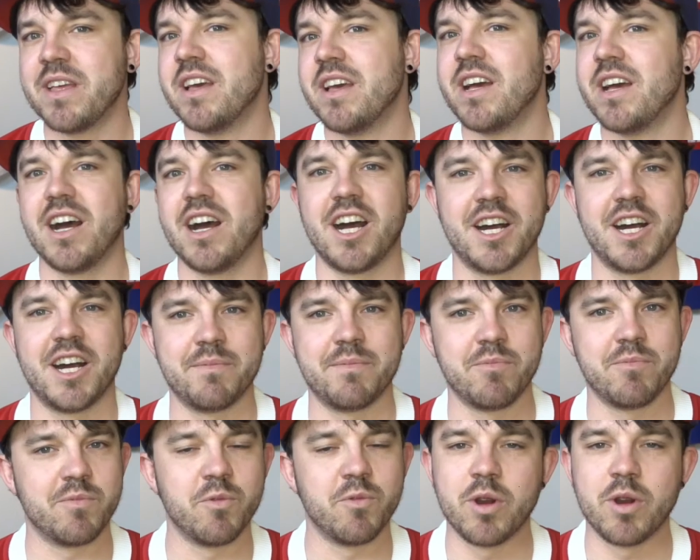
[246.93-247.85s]

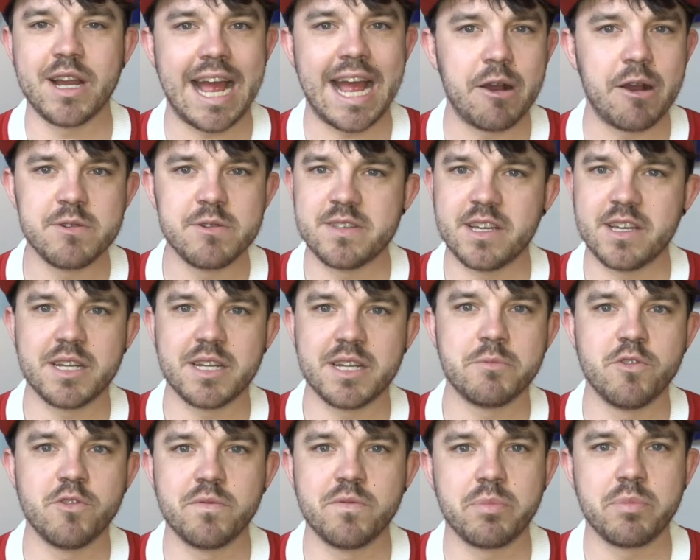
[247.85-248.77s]
How is he going to
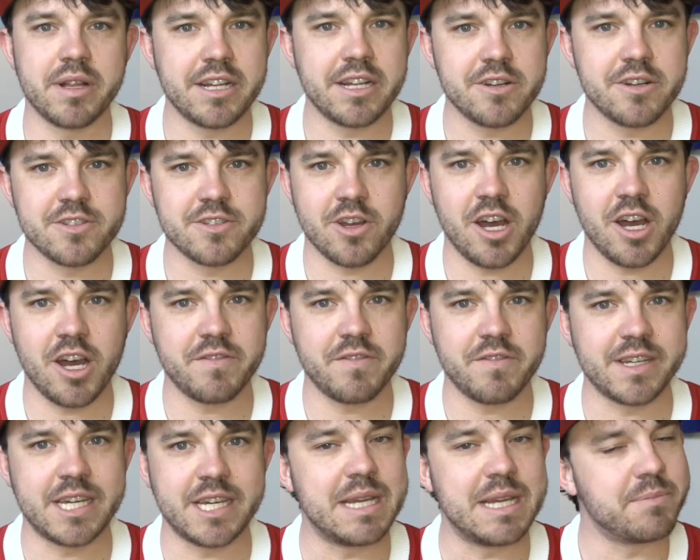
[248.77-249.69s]
move players off and
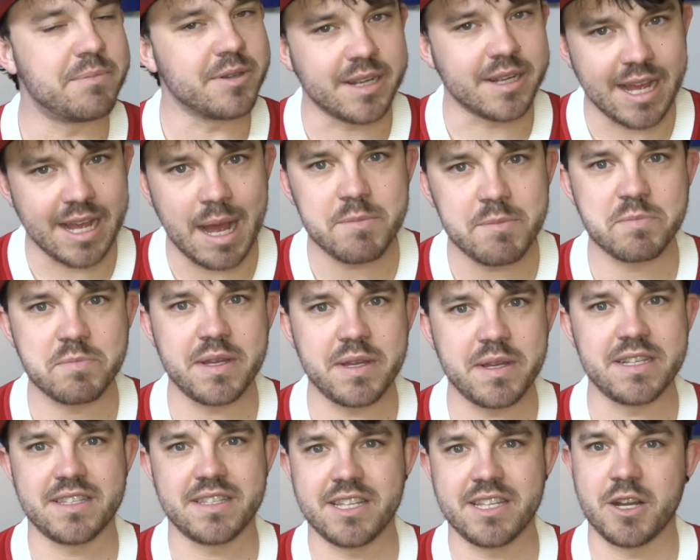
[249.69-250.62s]
keep their cap space
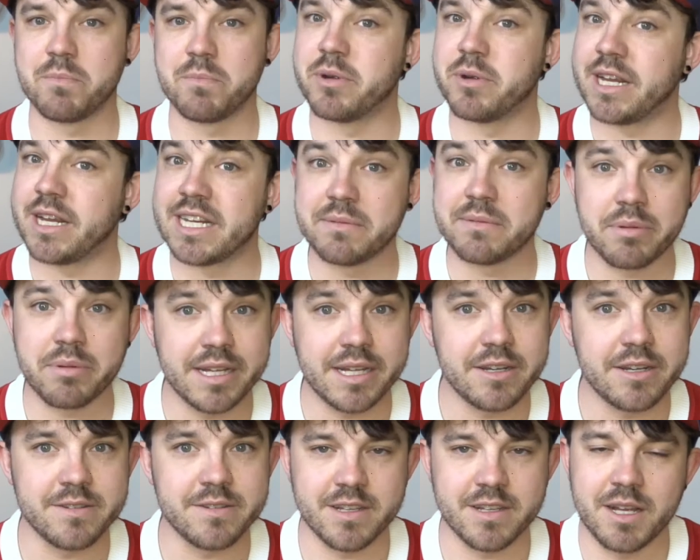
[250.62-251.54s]
there and bring any
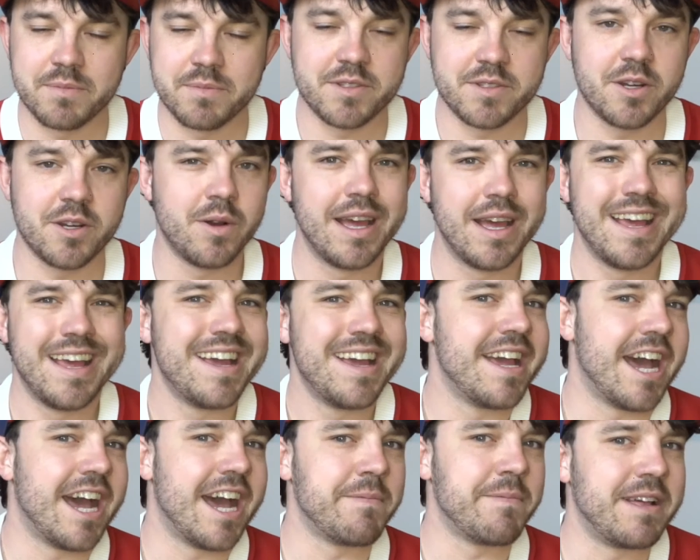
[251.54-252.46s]
players up? So,
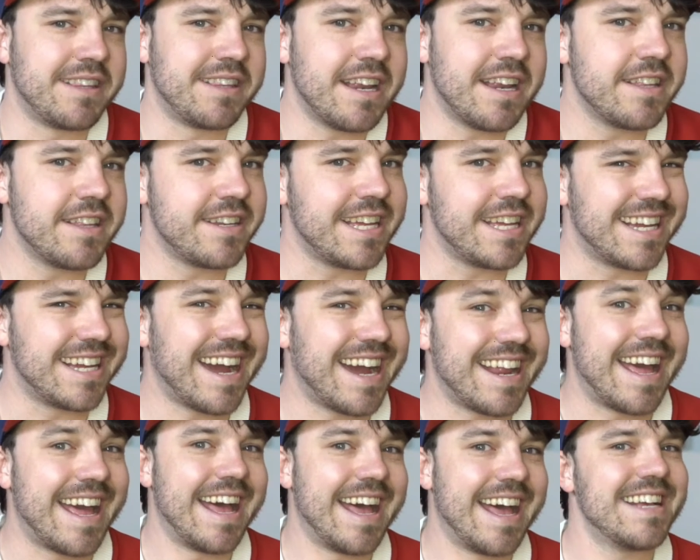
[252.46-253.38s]
at the end of the day, he kind of
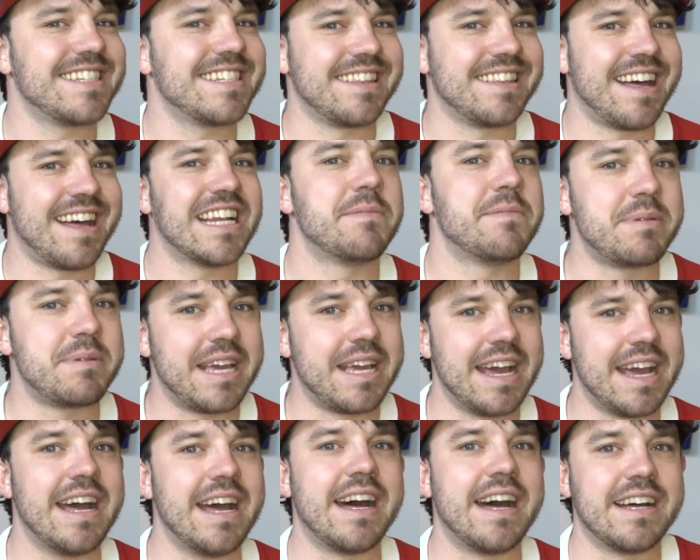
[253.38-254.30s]
has the lineup he
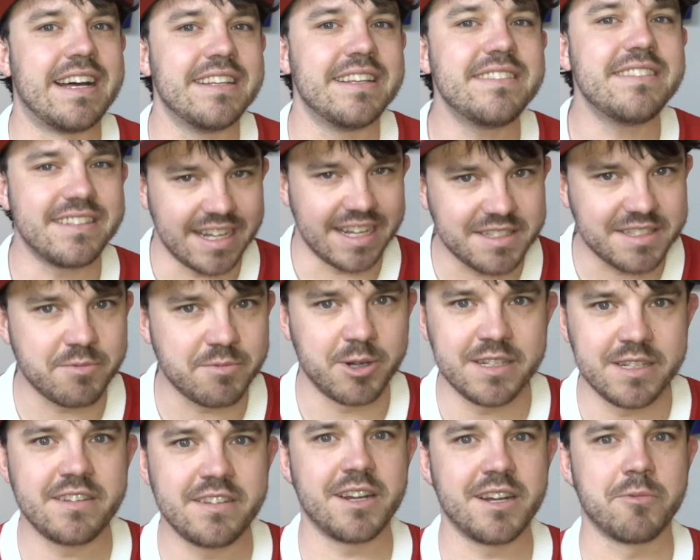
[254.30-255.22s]
has. That's what he's
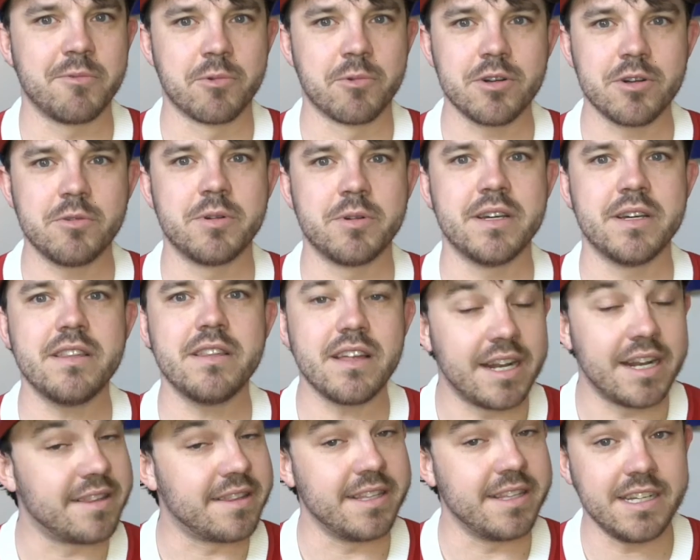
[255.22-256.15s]
got to work with. I
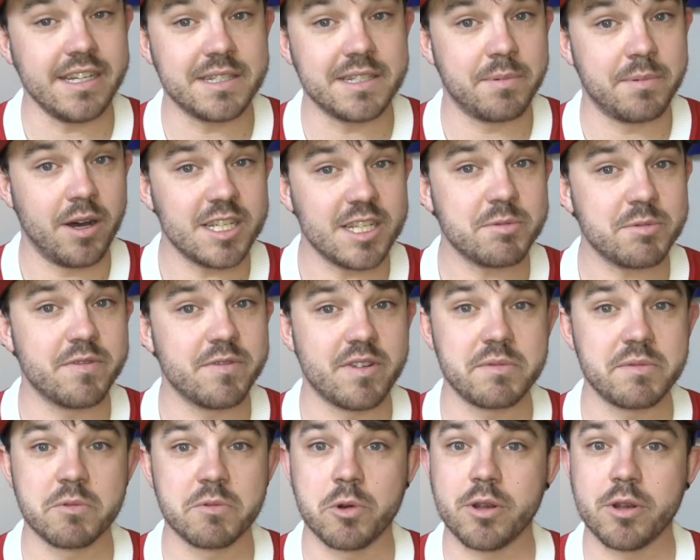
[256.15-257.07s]
think it's possible for him to
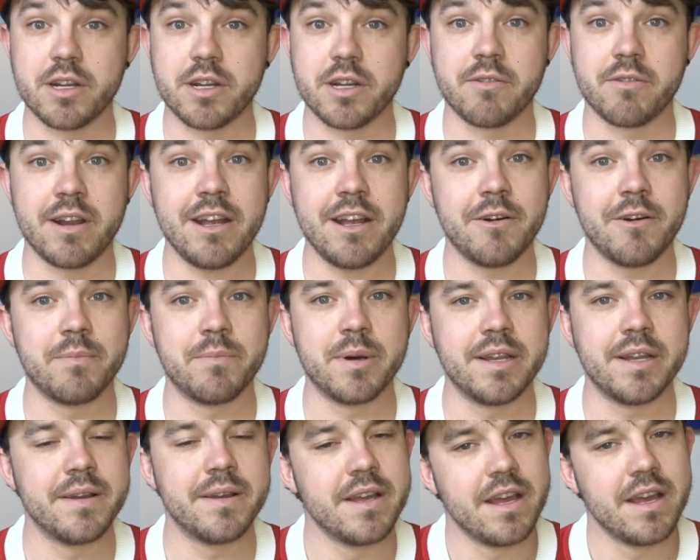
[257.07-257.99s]
work it around, but
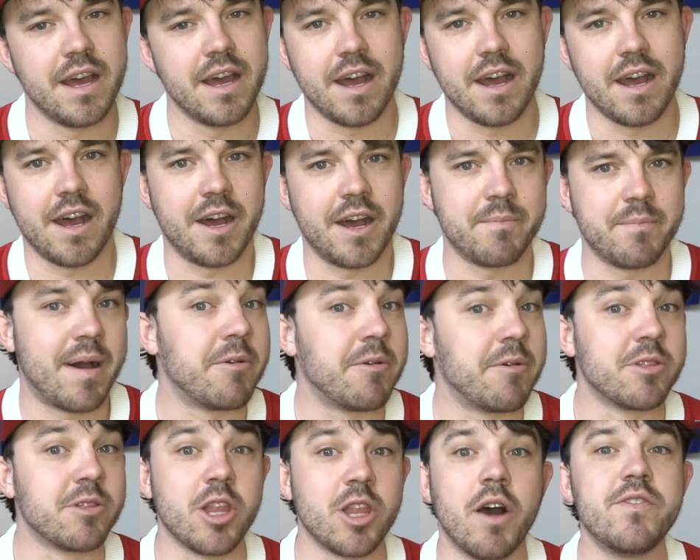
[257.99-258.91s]
I would
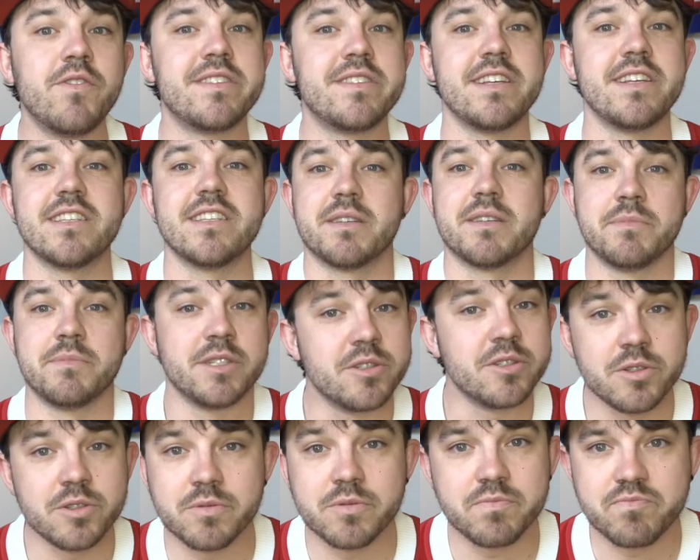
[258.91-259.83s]
love to see some
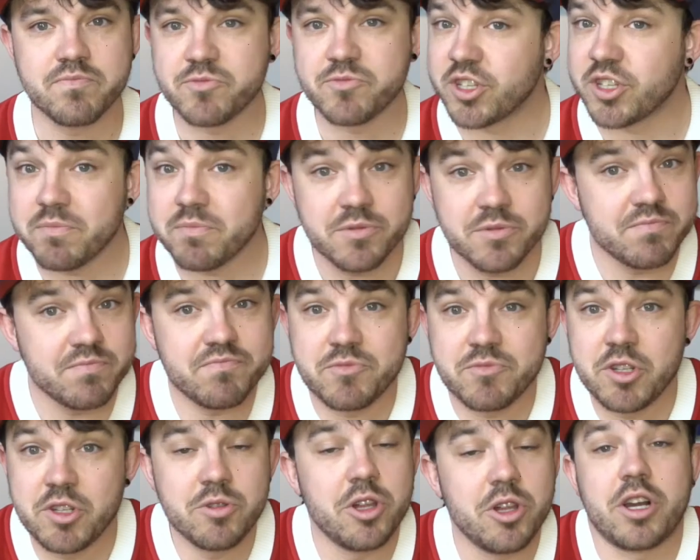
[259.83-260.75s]
new
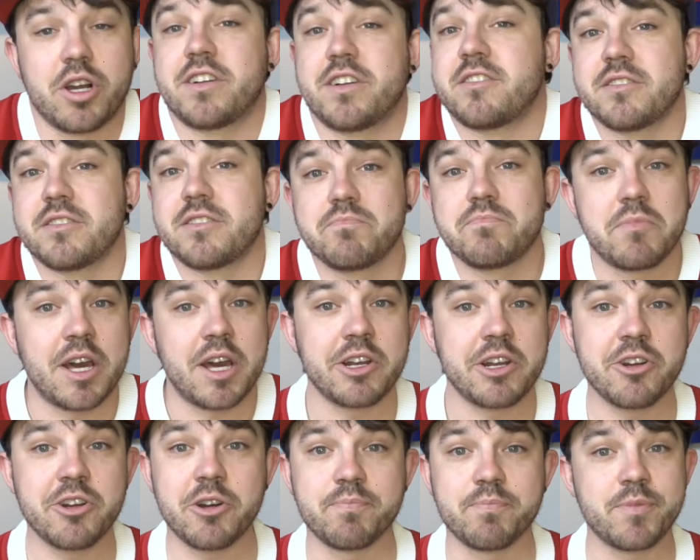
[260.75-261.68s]
looks. I don't
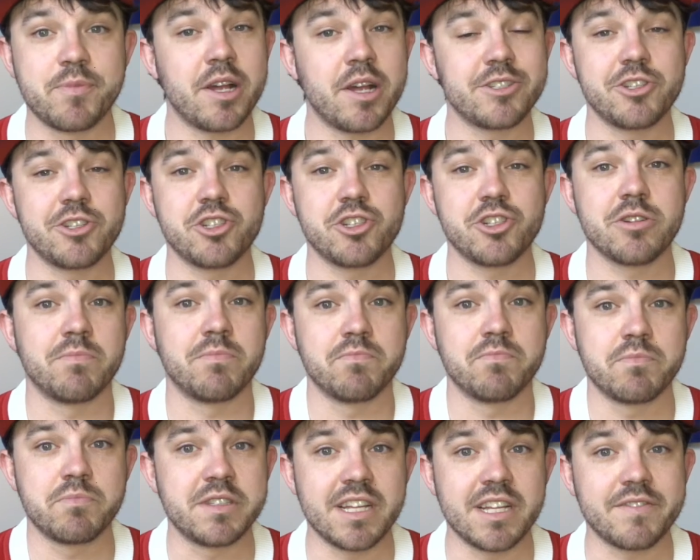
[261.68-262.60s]
know. I'm not too sure.
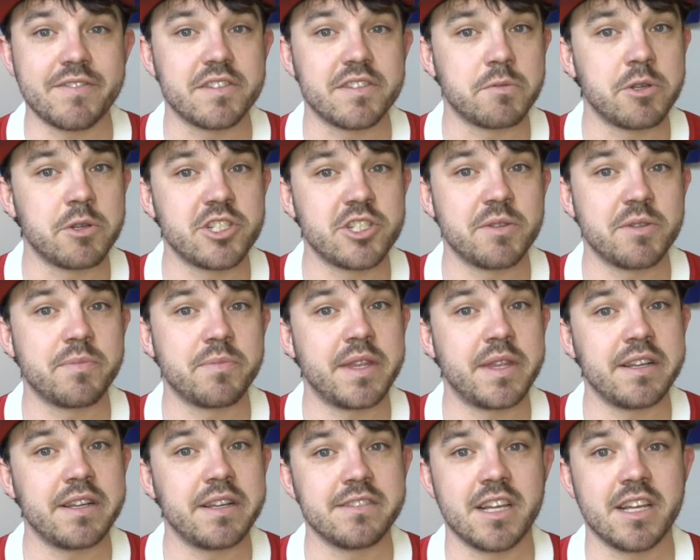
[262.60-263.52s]
He's going to have to switch some
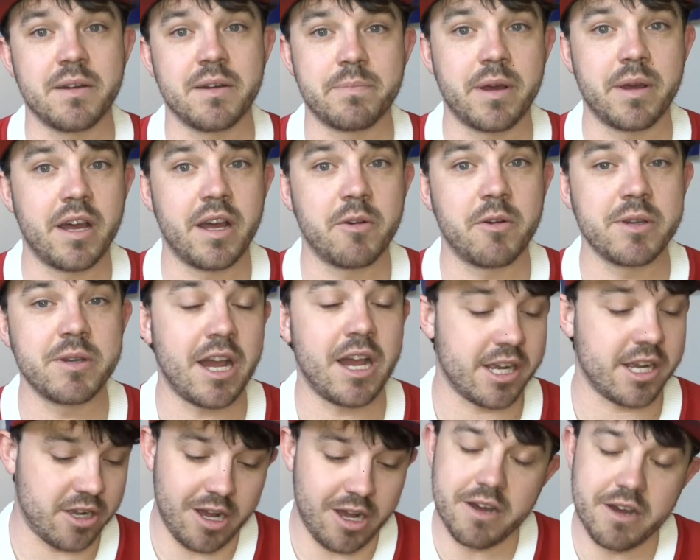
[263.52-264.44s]
things up. We got
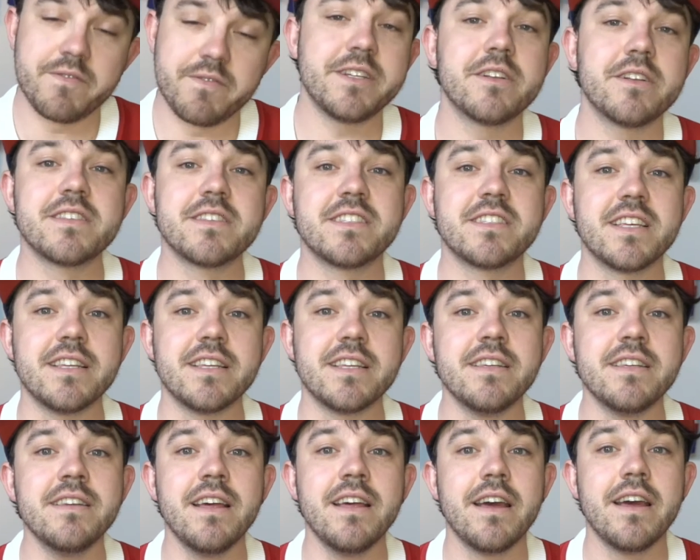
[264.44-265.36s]
Caulfield sitting
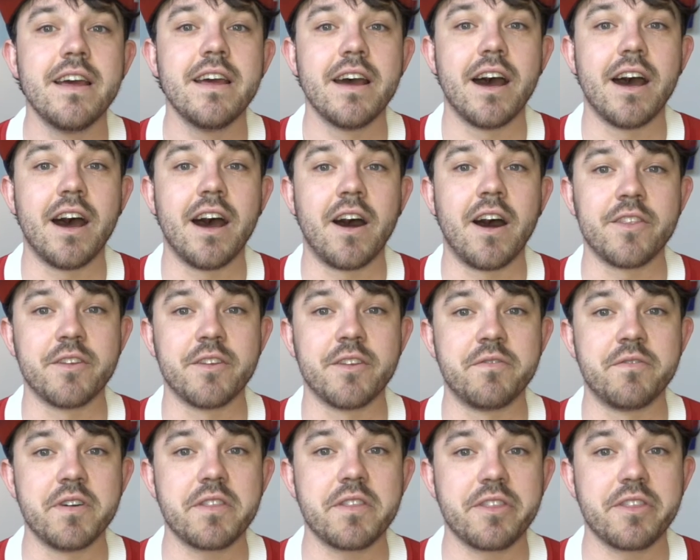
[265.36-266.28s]
on the
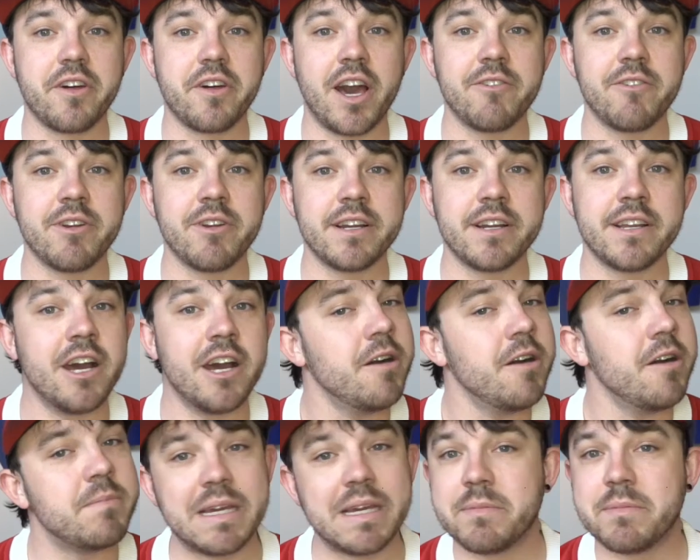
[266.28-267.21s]
5th line right now.
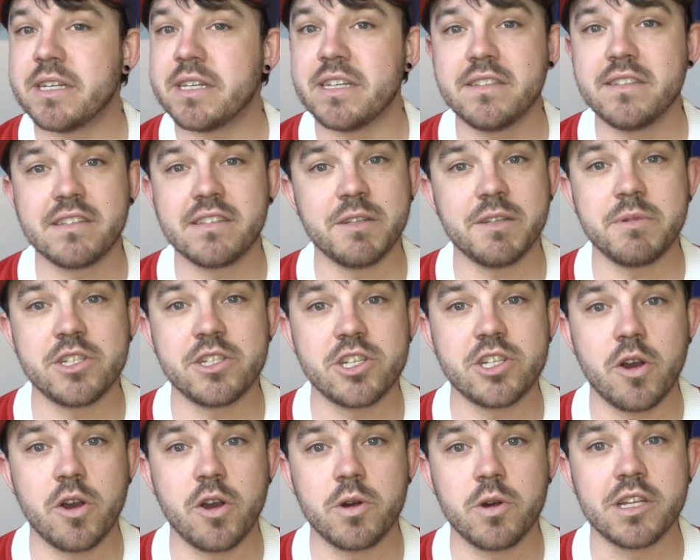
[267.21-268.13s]
Maybe he's going to be
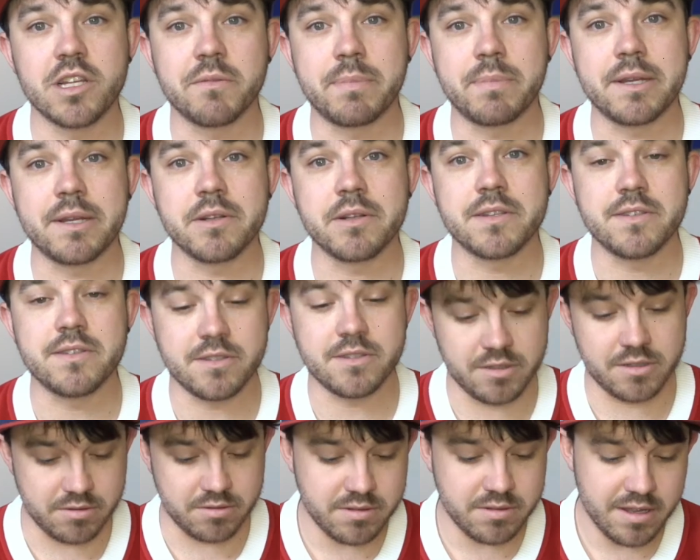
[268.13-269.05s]
showing an appearance
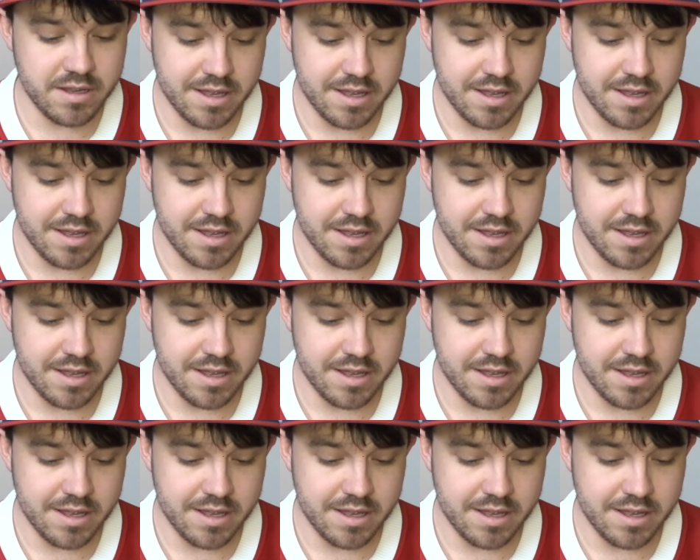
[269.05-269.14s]
soon.